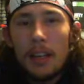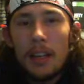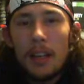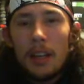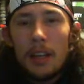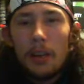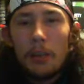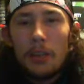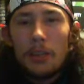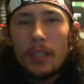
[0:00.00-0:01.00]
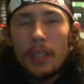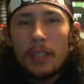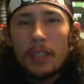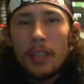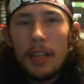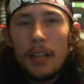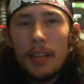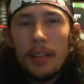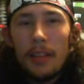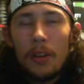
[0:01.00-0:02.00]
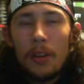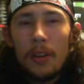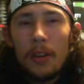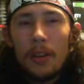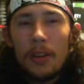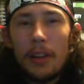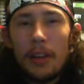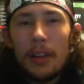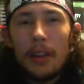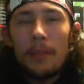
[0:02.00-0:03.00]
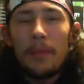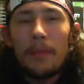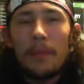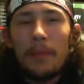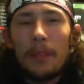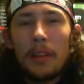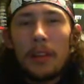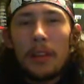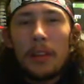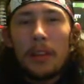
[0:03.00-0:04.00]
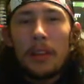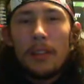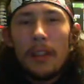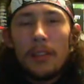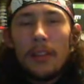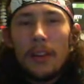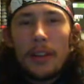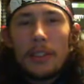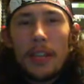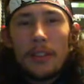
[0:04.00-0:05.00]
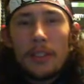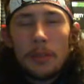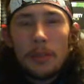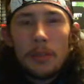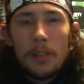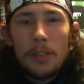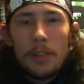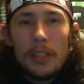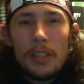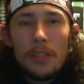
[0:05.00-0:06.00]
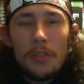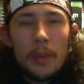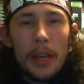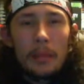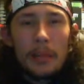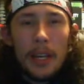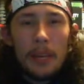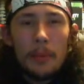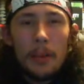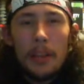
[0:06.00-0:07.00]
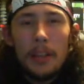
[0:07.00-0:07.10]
number of CDs that I acquired. A lot of the video game soundtracks are special editions from games that I bought.